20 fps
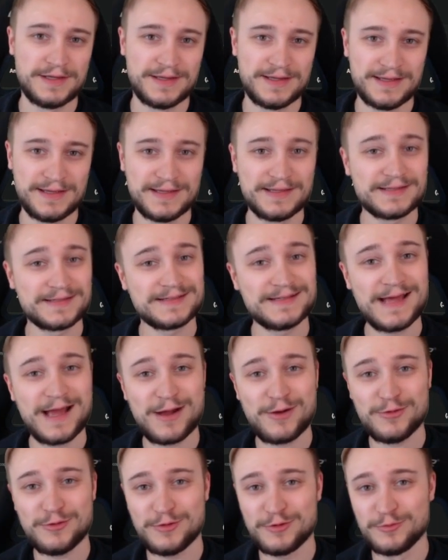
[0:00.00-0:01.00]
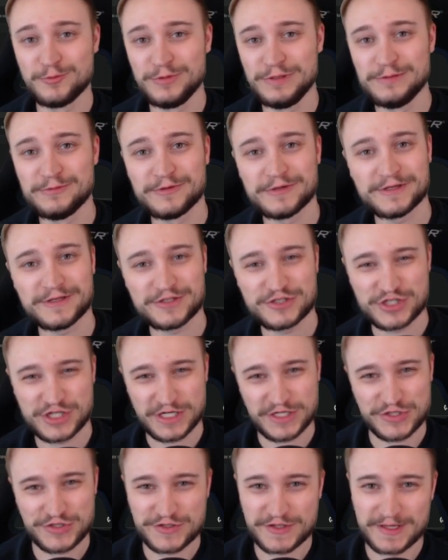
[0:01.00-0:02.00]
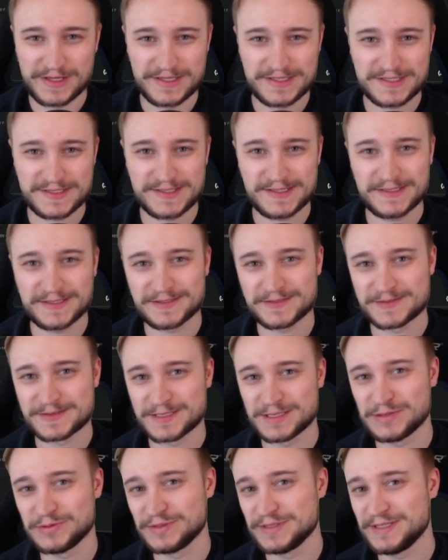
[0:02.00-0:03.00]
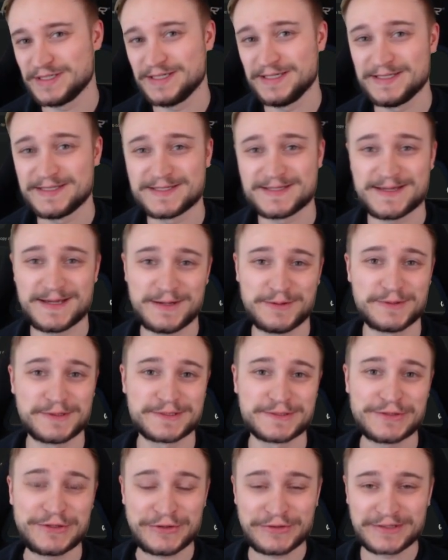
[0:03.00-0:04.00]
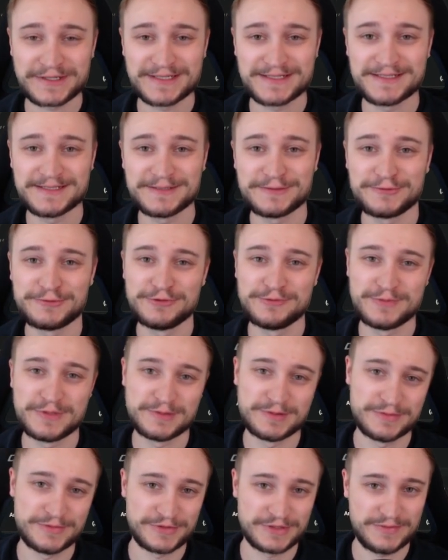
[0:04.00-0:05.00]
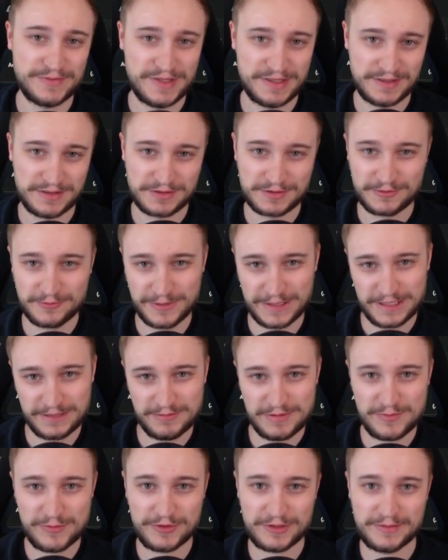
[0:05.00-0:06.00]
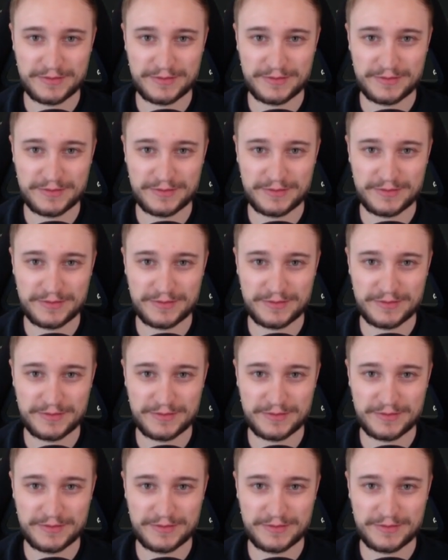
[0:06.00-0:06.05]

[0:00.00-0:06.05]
And now we want to change the listing so it hits our targeting group. We want to make it quick, we want to